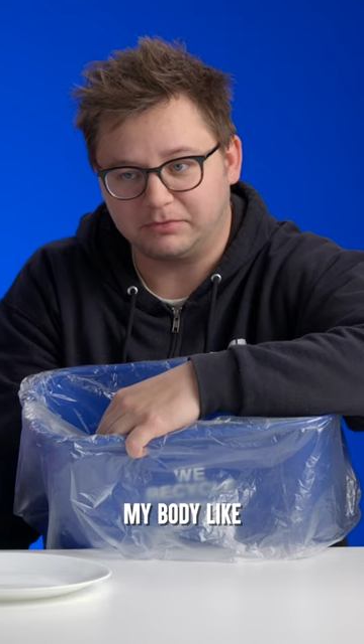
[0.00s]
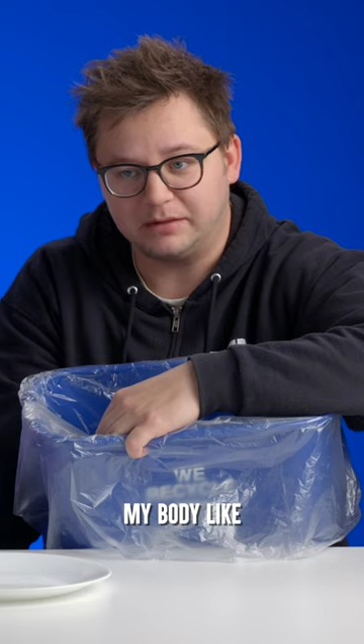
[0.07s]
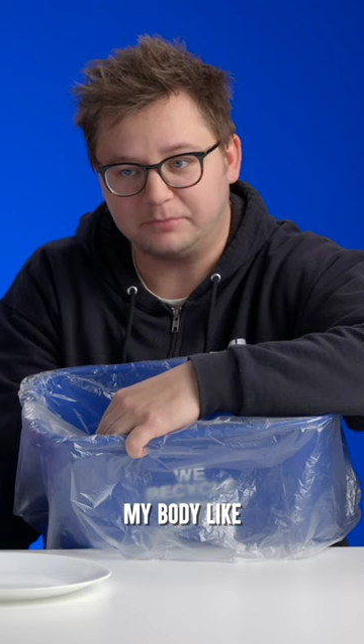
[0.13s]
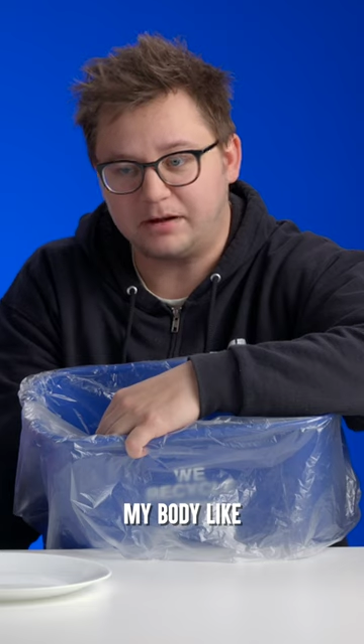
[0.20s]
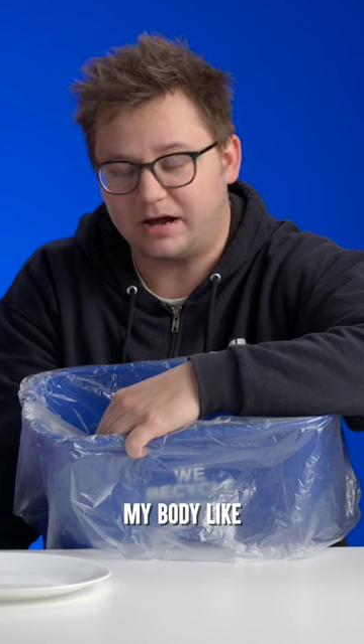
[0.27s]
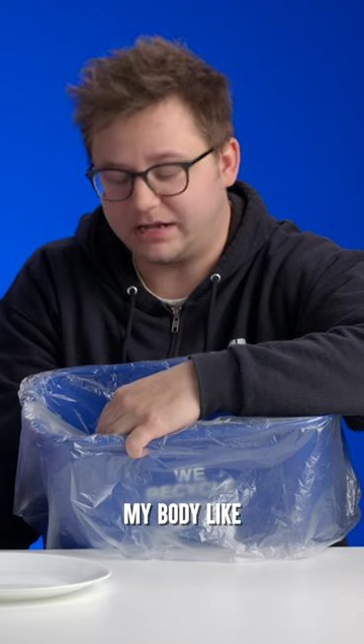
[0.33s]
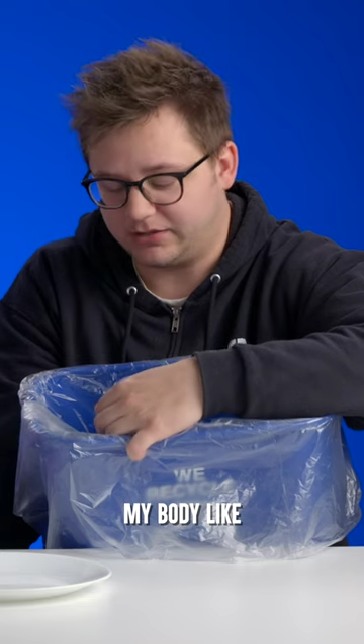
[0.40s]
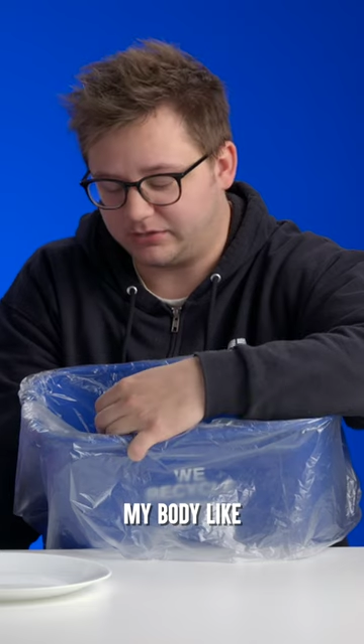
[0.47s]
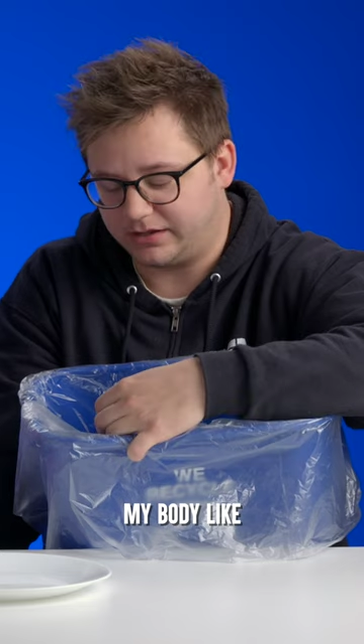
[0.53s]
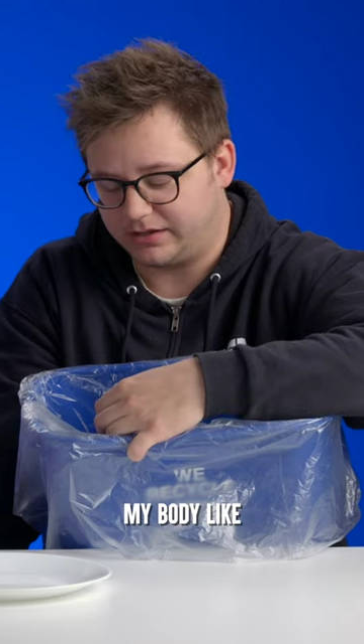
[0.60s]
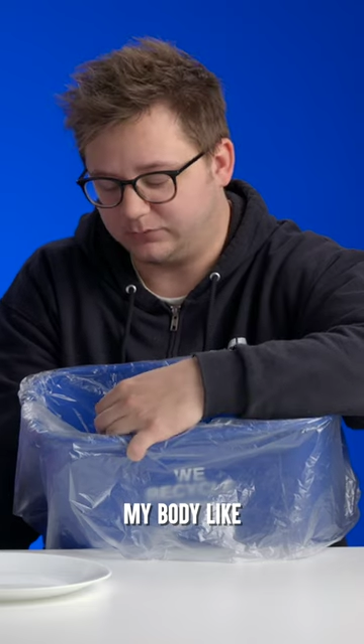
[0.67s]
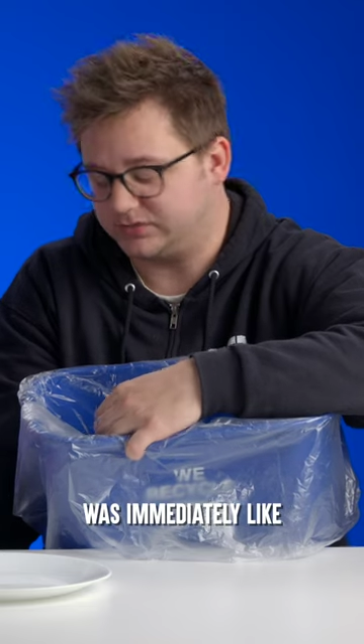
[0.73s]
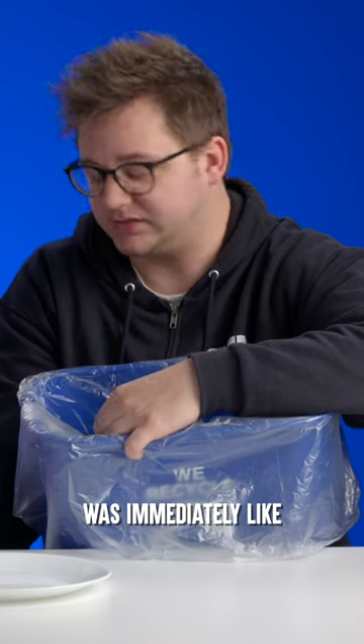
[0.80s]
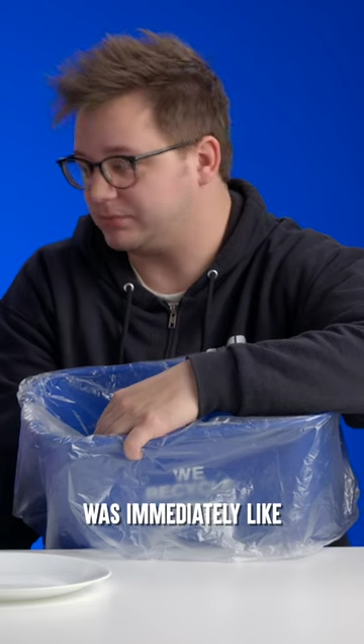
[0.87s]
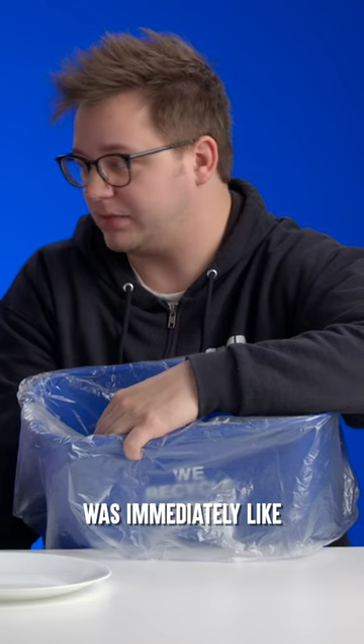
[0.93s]
My body
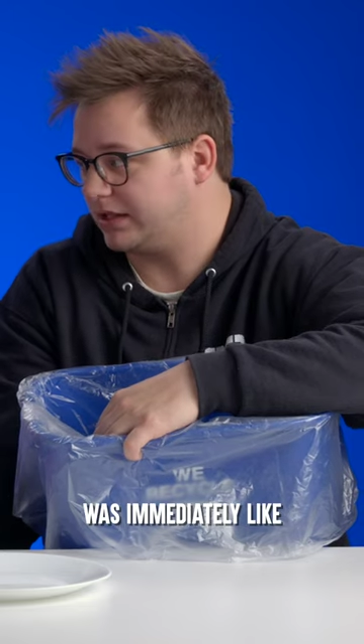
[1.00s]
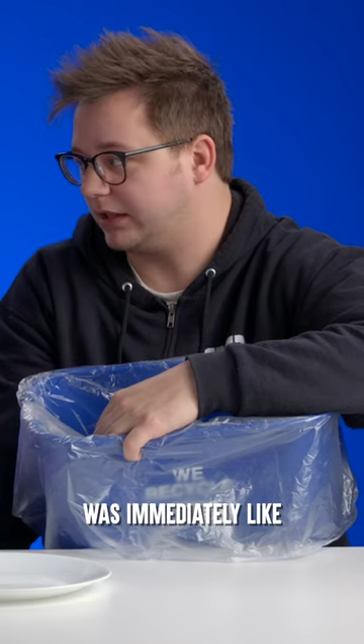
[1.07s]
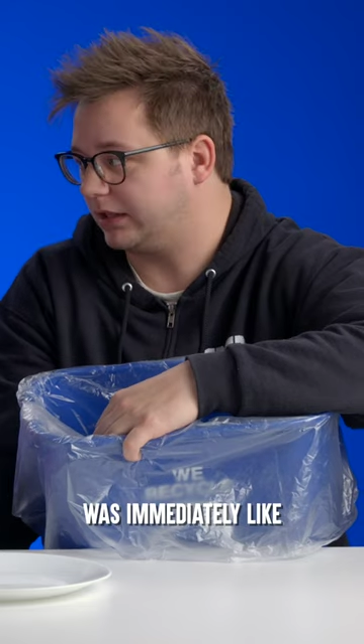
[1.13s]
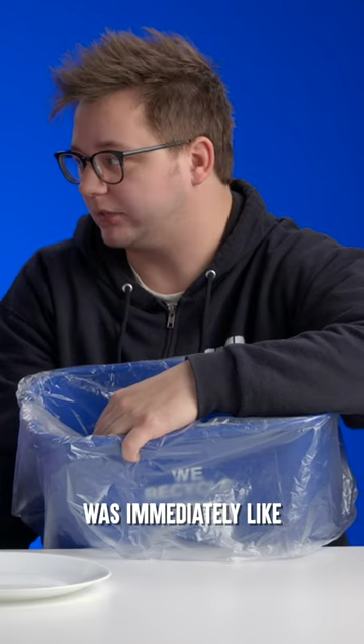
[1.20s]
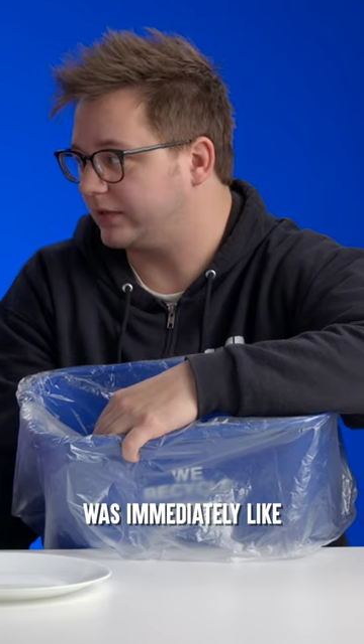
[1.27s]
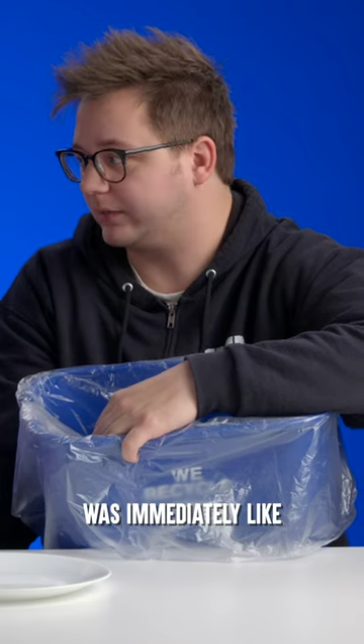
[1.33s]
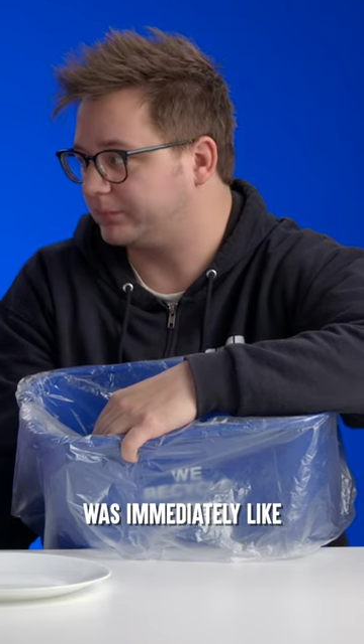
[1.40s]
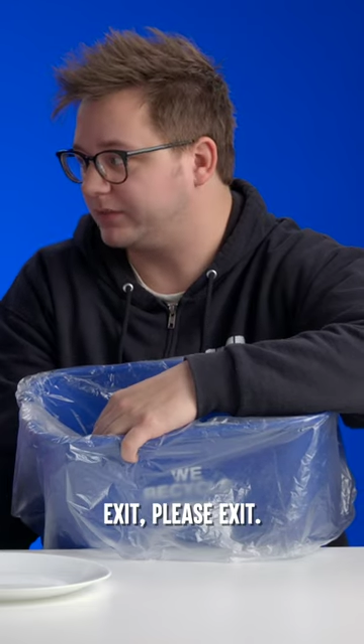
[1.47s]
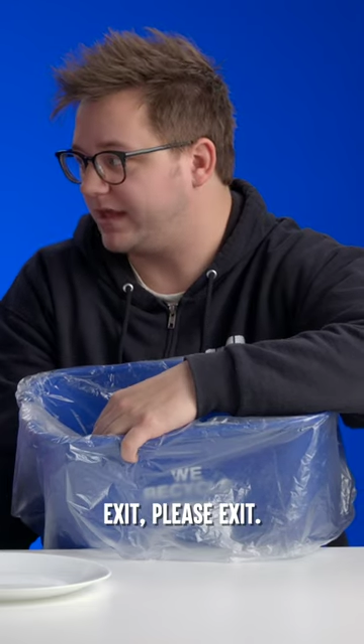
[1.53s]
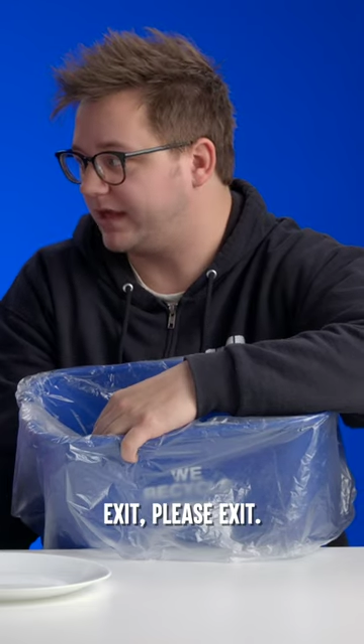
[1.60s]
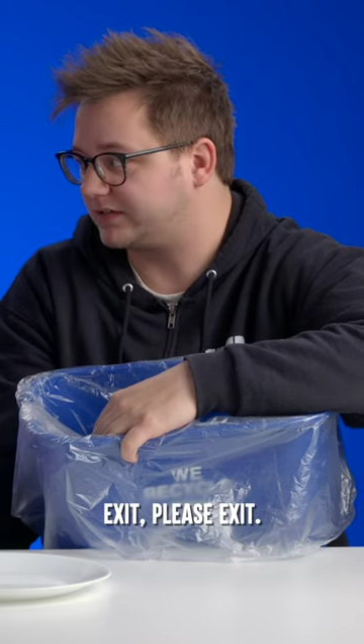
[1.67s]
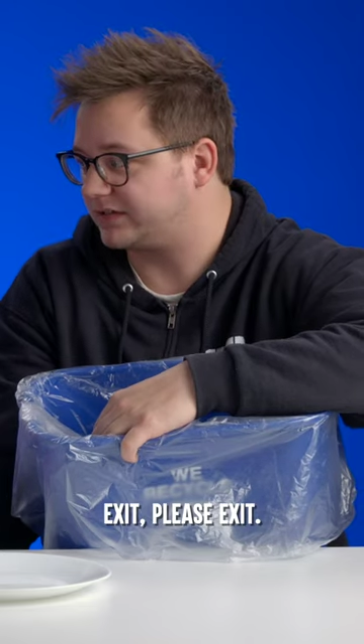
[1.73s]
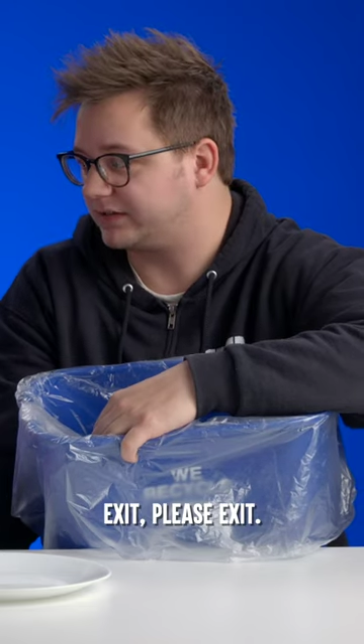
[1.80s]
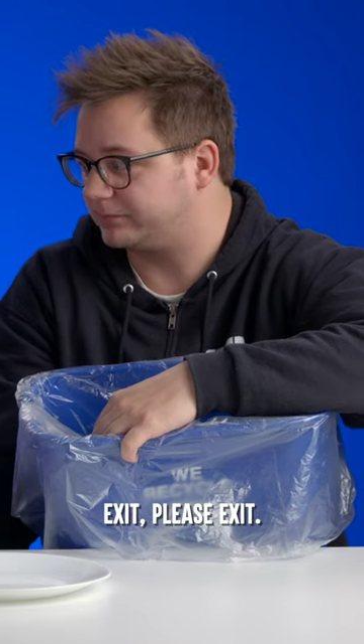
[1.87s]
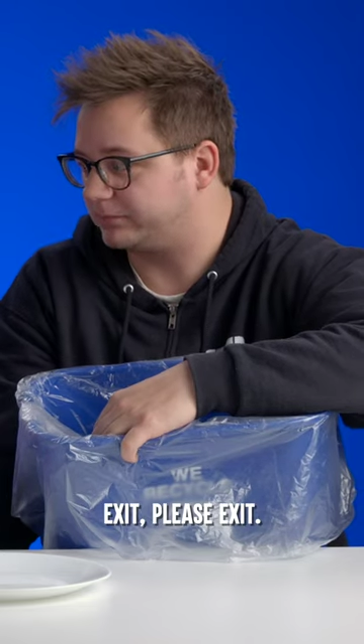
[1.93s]
like was immediately like,
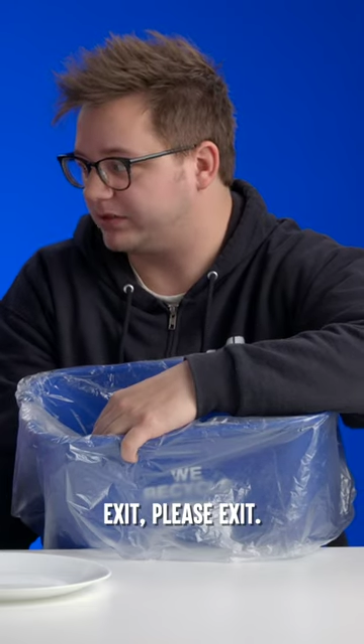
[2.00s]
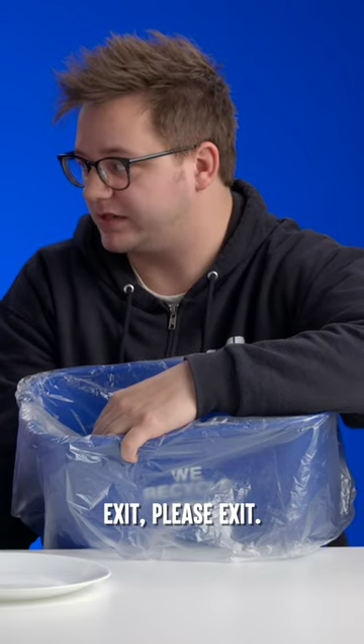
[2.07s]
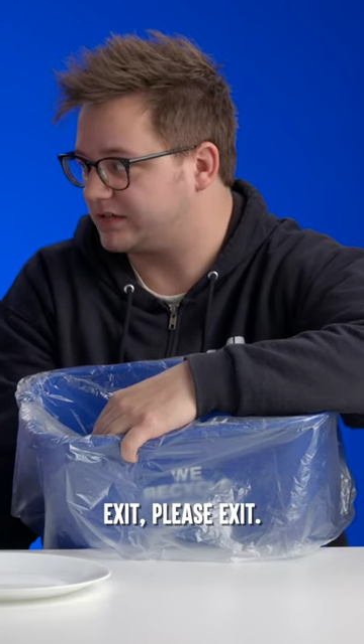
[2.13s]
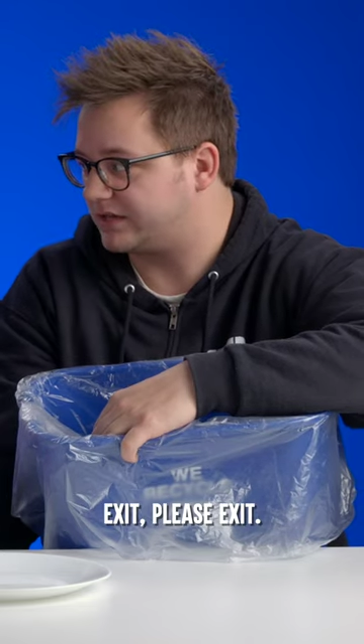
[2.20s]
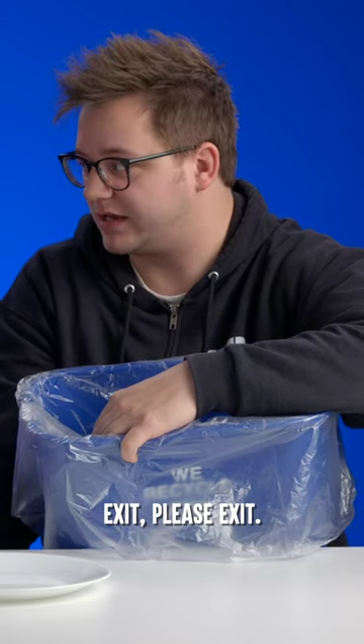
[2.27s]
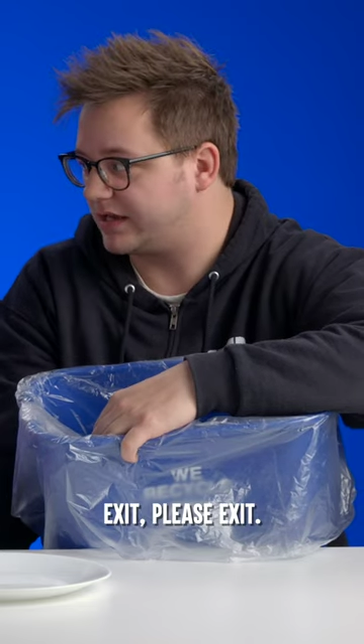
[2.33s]
exit, please